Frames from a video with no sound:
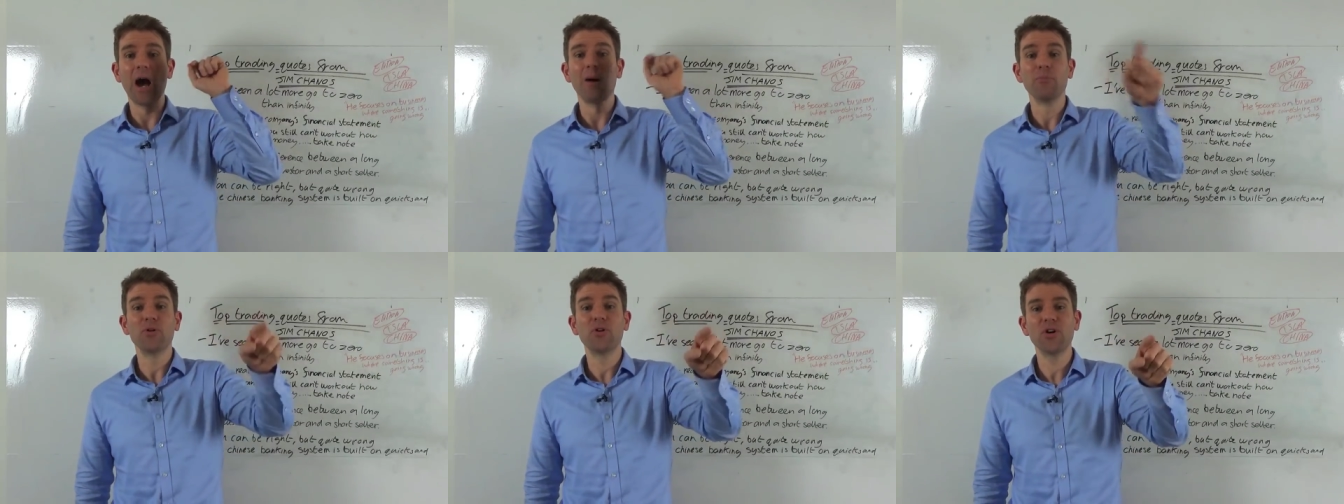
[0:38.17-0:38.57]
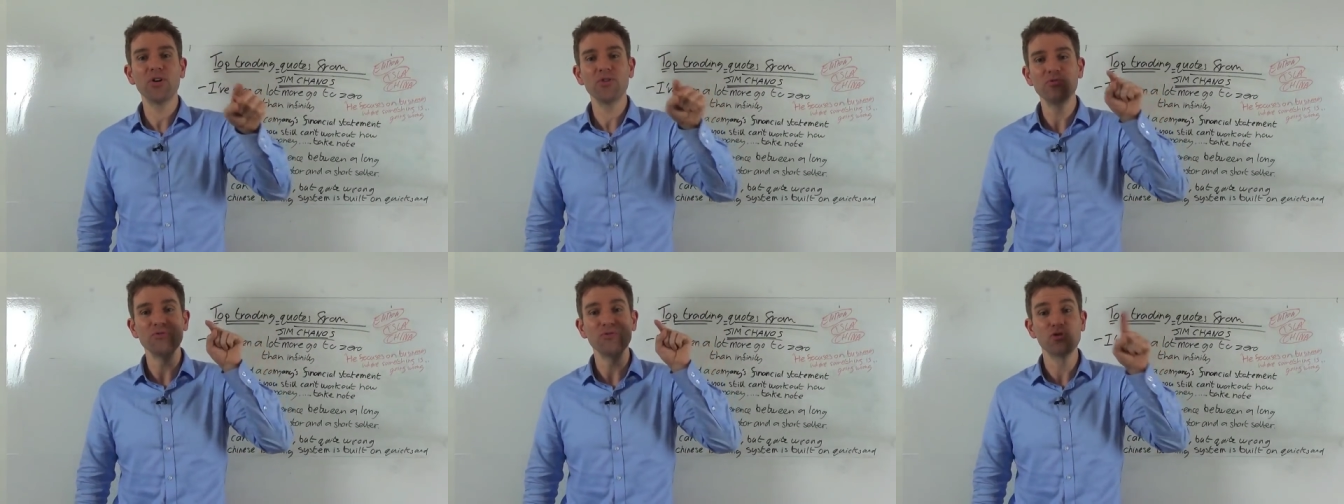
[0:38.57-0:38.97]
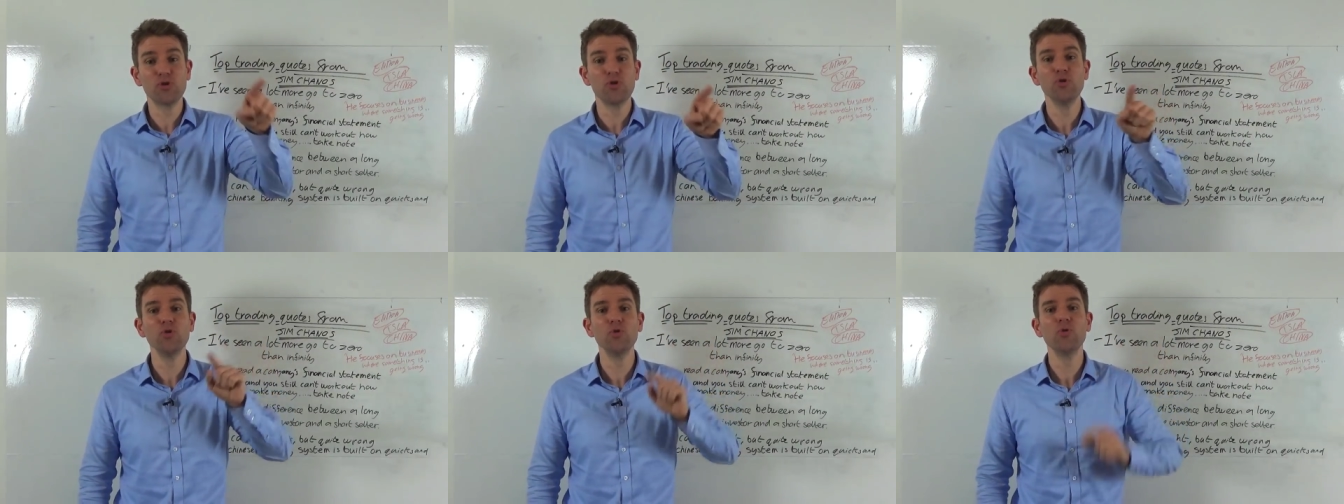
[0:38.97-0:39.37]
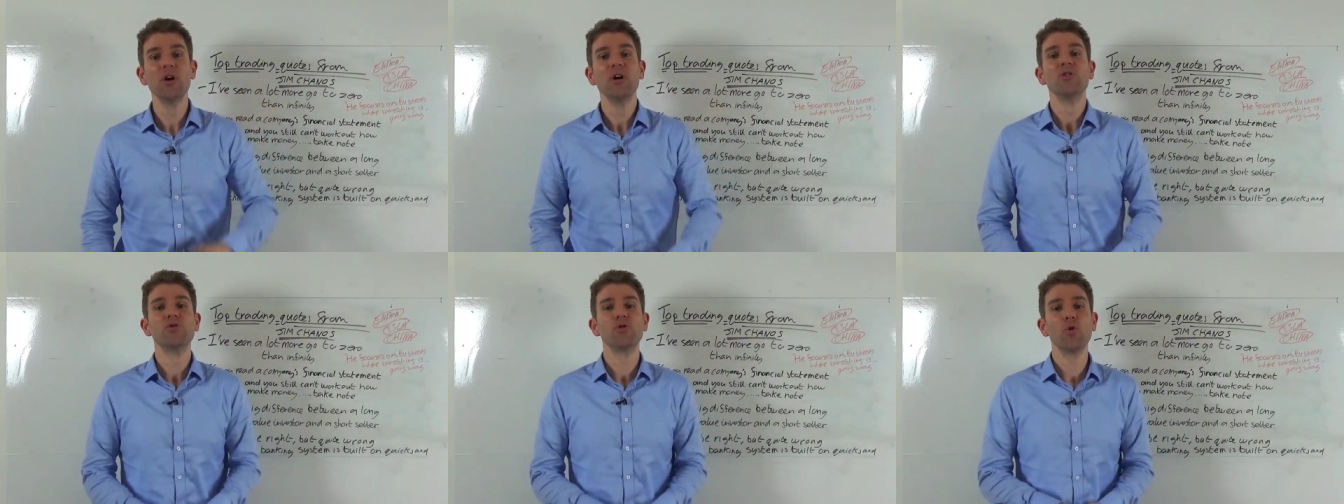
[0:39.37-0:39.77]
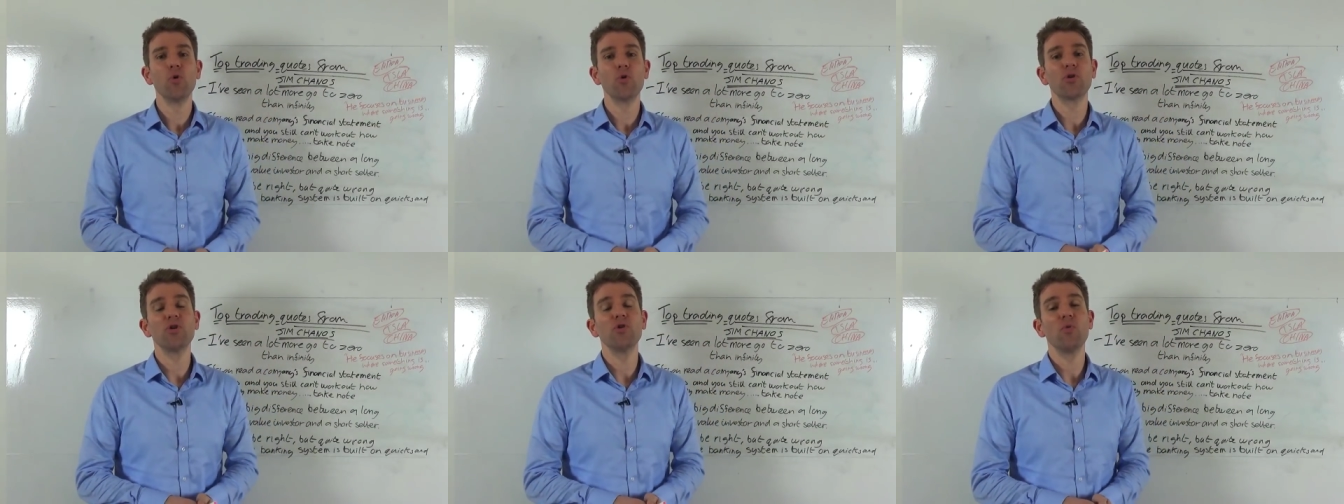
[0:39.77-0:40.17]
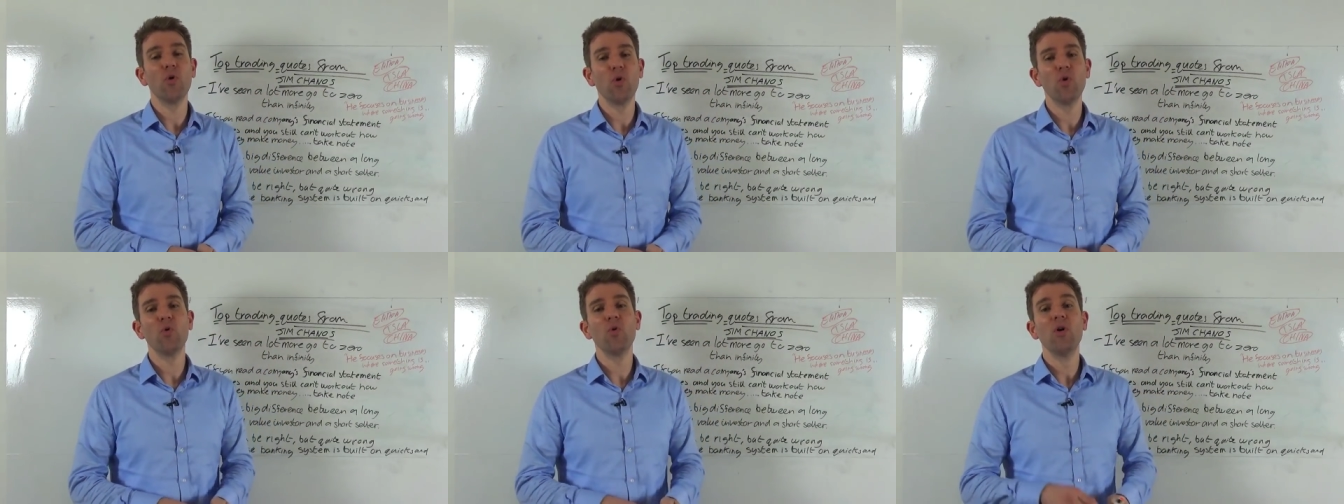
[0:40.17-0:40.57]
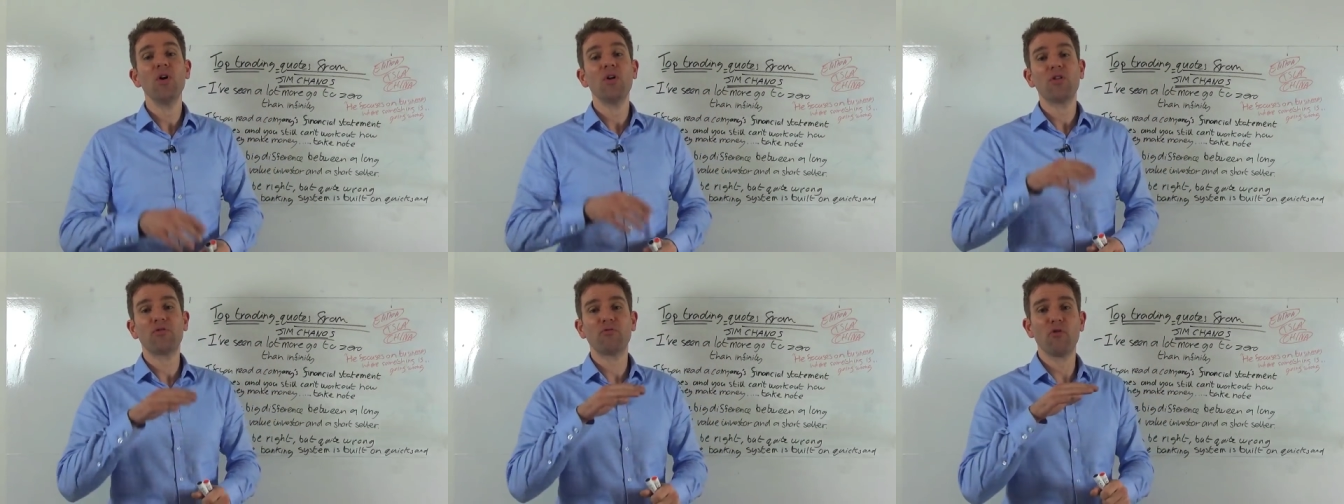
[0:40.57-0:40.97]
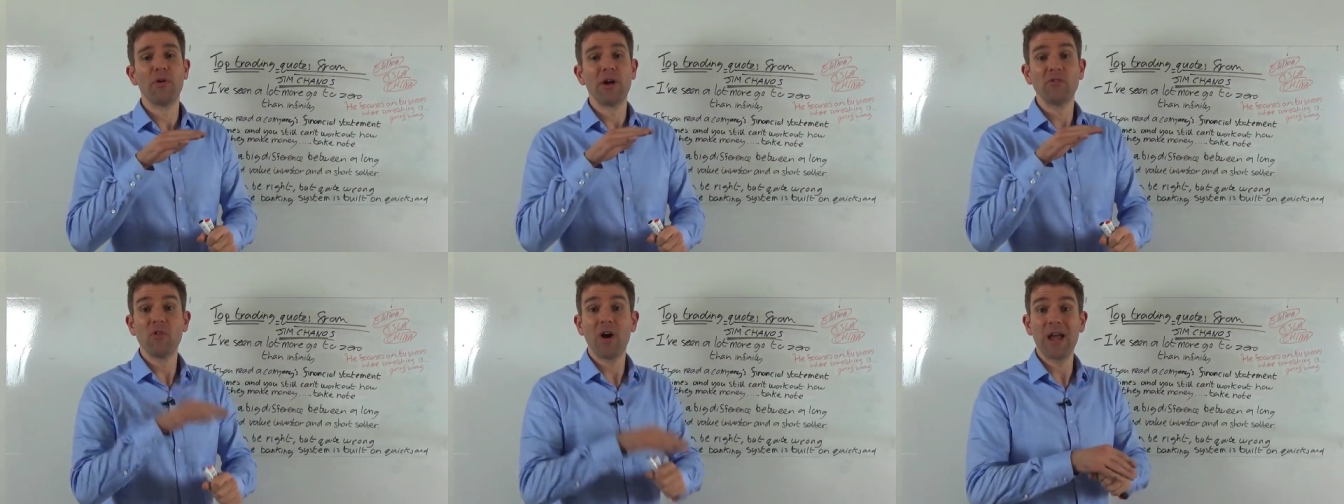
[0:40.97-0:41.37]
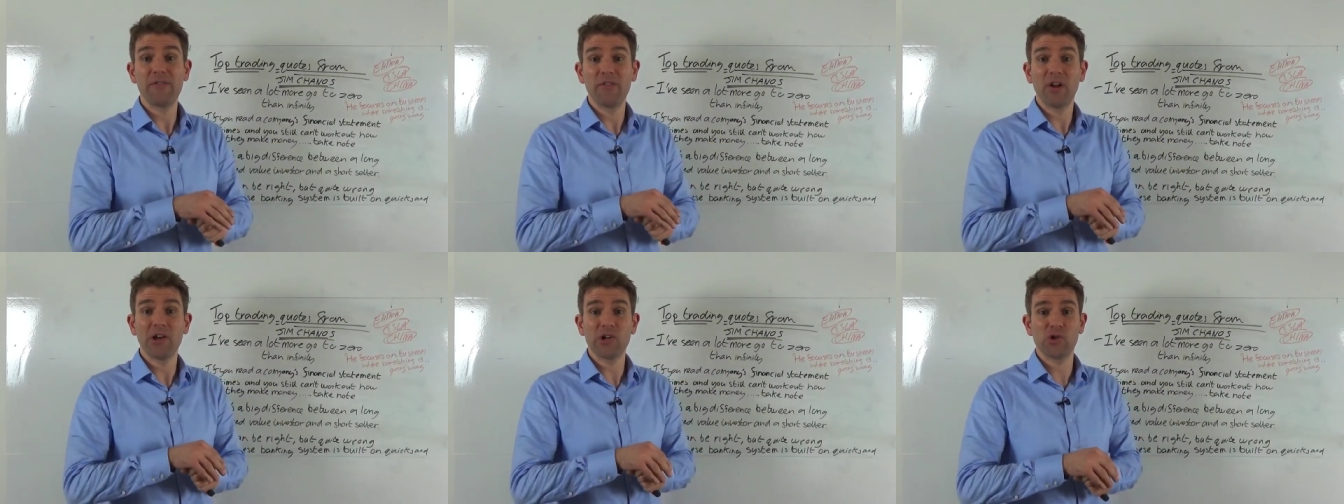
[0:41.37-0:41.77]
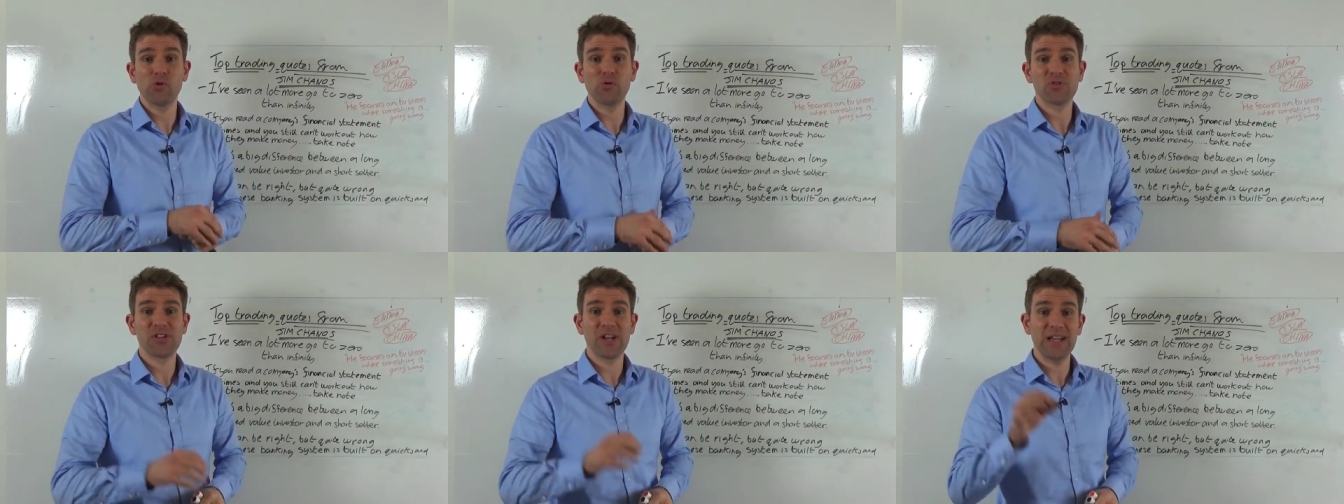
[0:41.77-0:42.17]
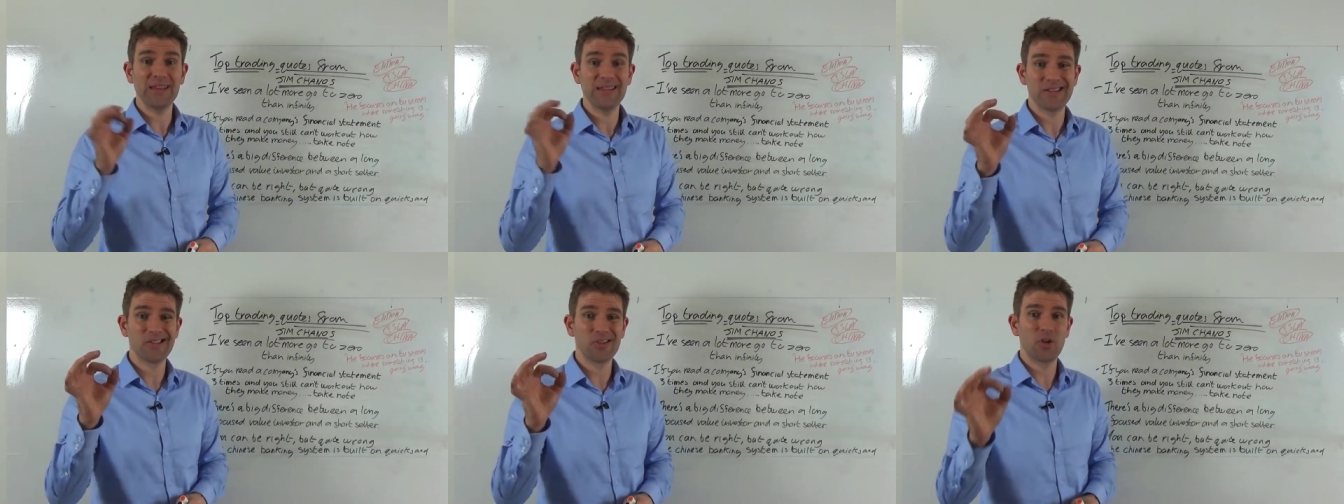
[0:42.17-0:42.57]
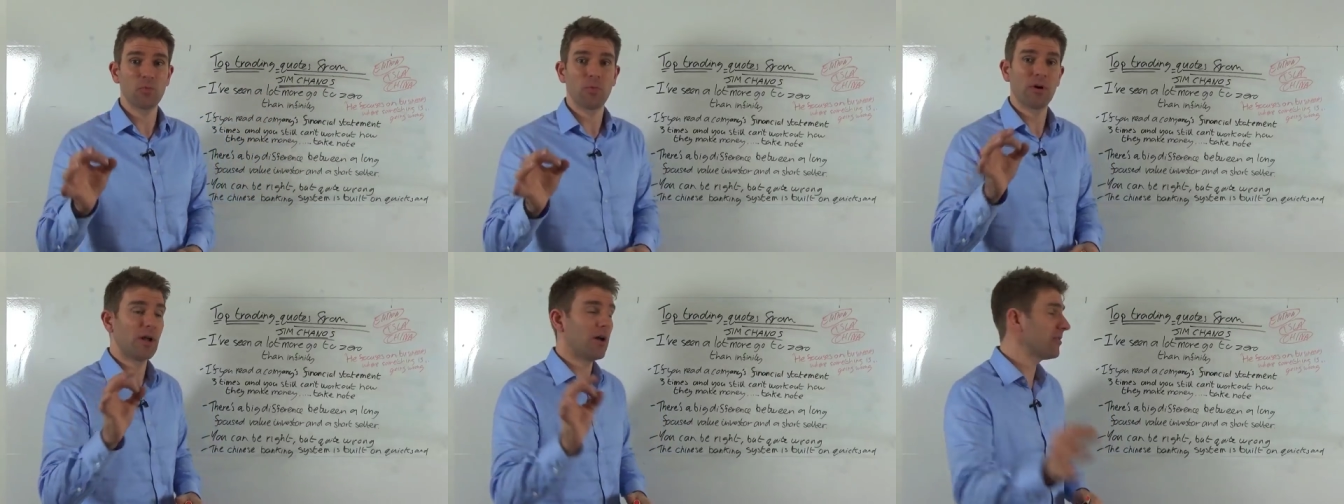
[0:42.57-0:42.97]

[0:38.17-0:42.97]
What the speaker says: I'm going to talk you all through it. Right, if you like short selling, this is a good one.